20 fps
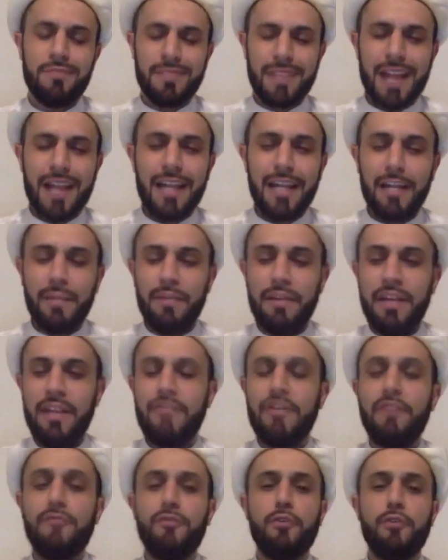It's not going to be
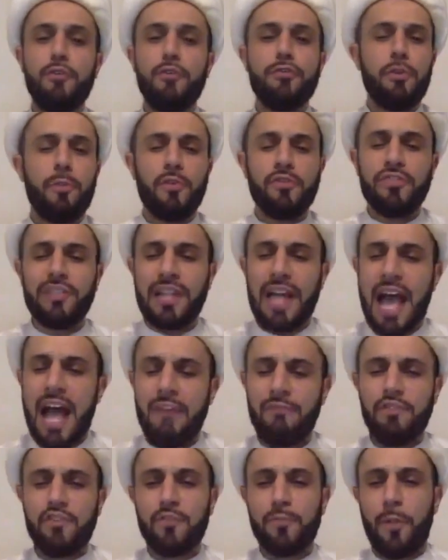even if you throw the most
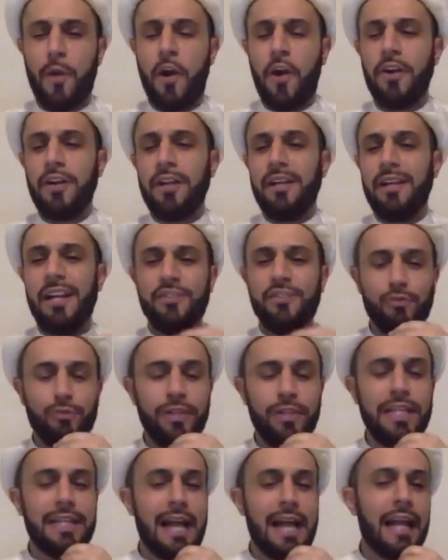lavish party,
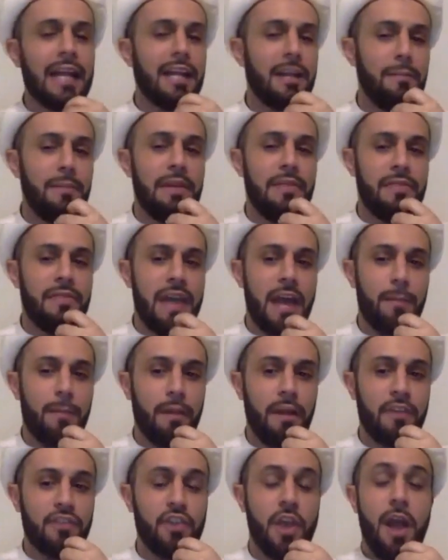it's really not going to mean
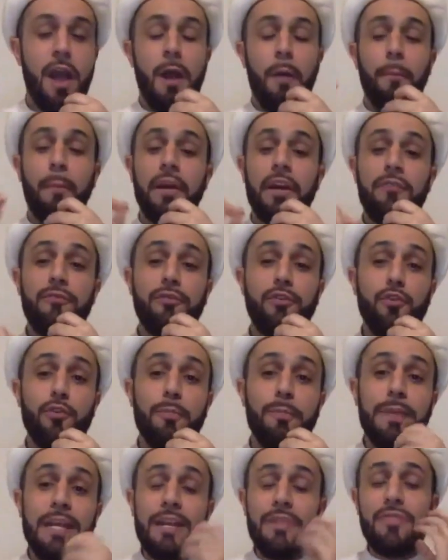that much. But if
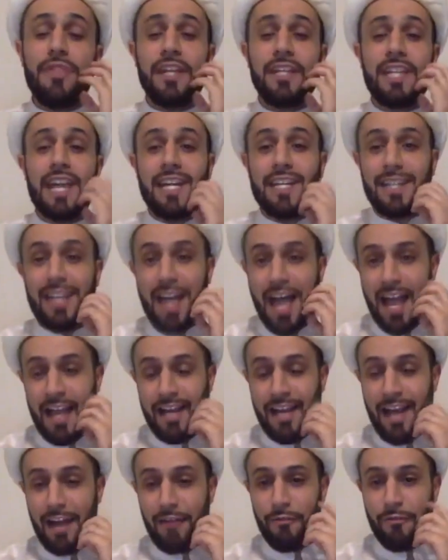you meet the
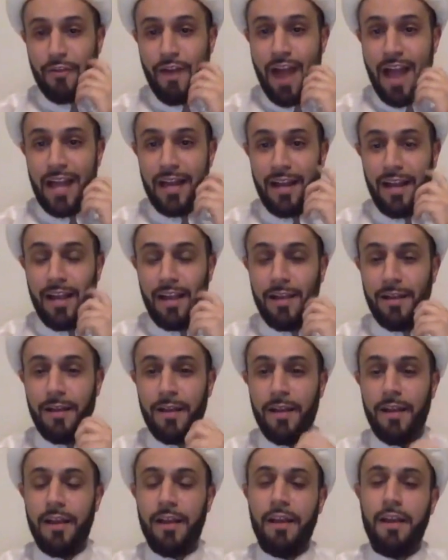deadline on
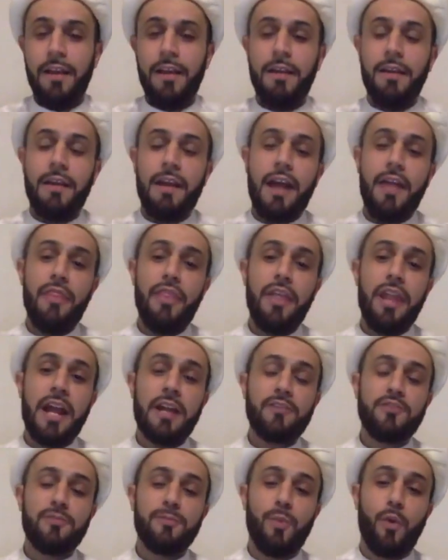Friday and the
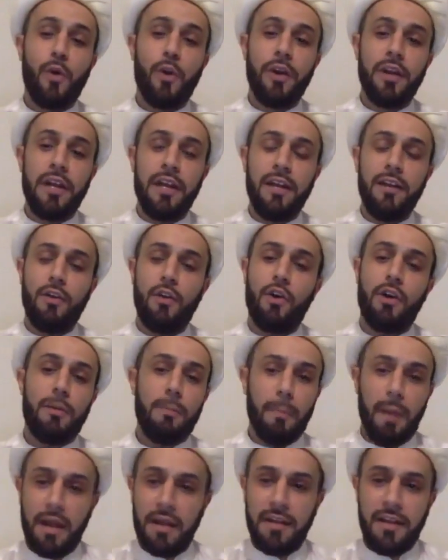next morning
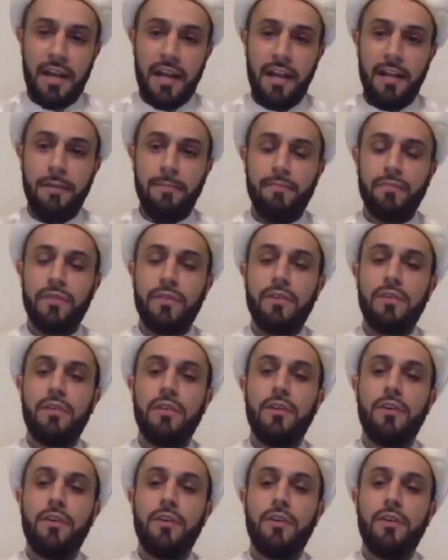or Monday